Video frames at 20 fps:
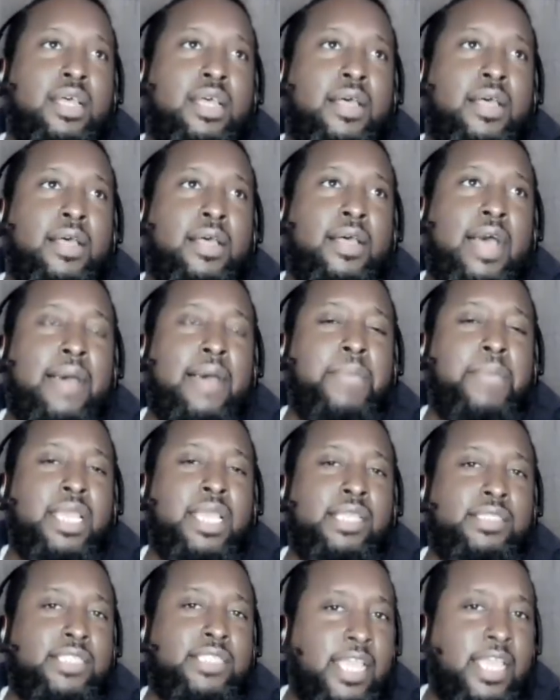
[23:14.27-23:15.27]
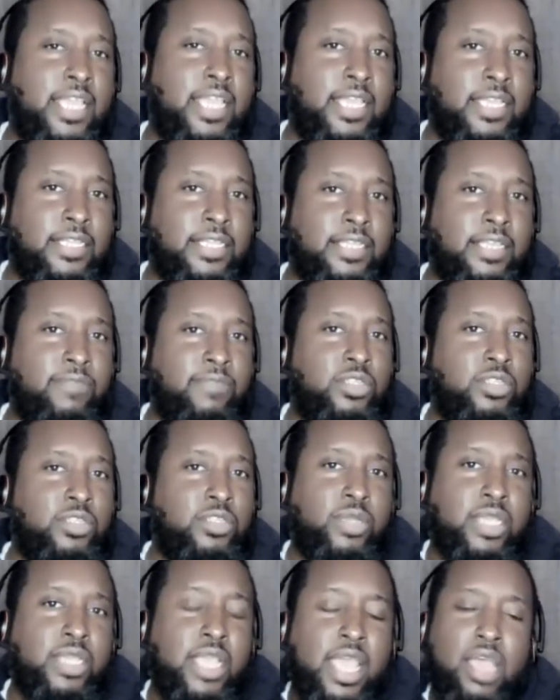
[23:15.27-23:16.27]
Uh, I maintain, even
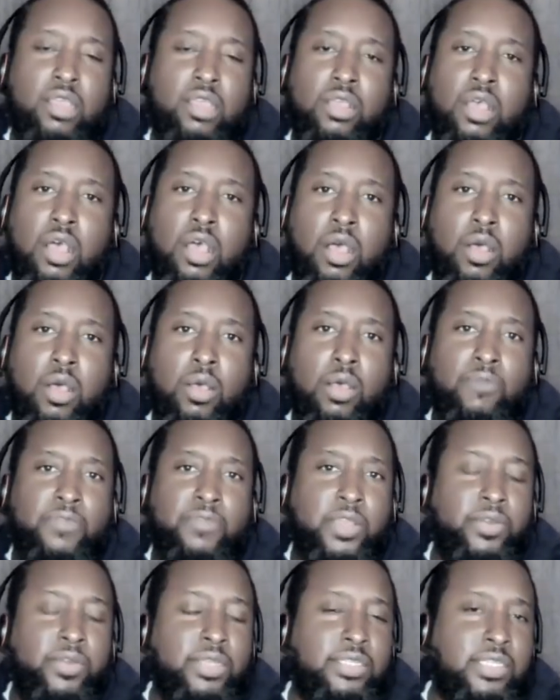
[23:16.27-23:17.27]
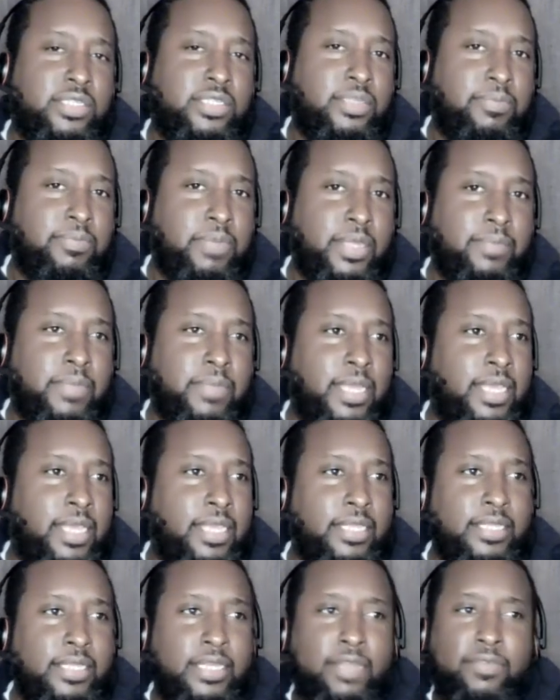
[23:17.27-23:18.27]
drinking alcohol, I'm very disciplined,
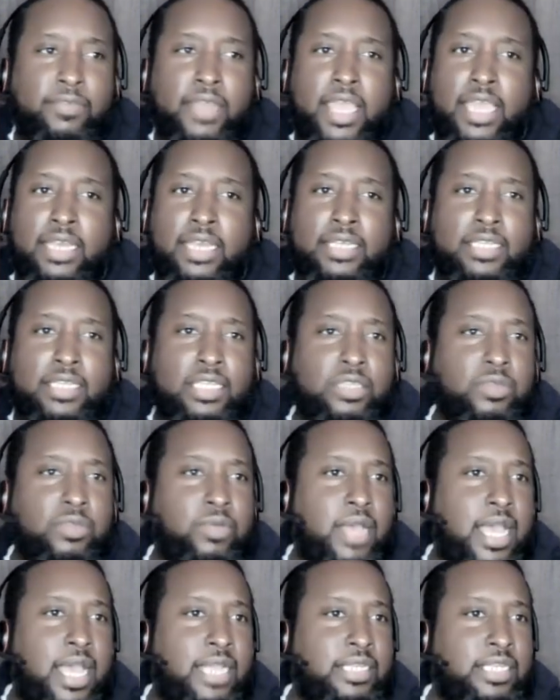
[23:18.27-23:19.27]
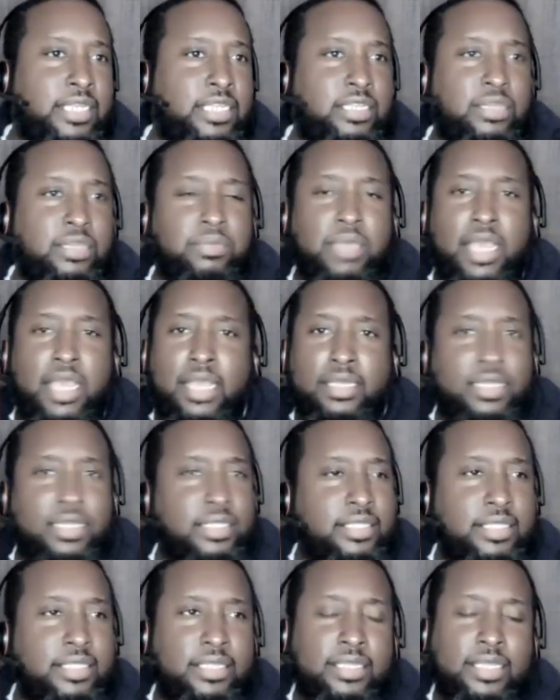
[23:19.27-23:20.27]
man. Never had a D U I, D W I,
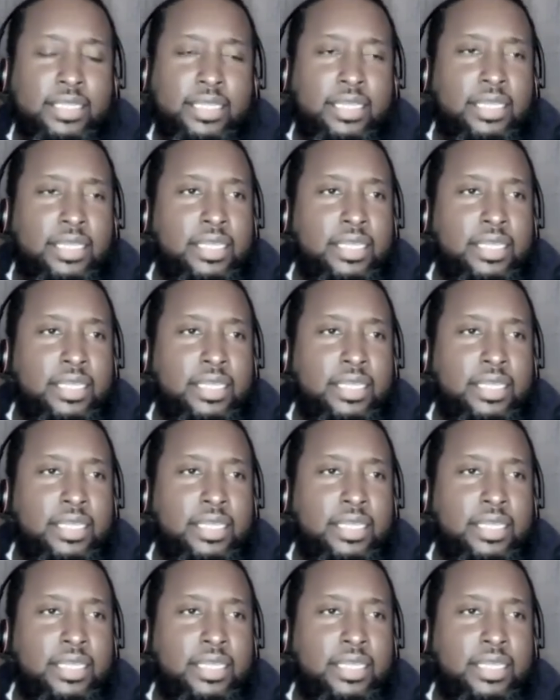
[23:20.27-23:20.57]
nothing.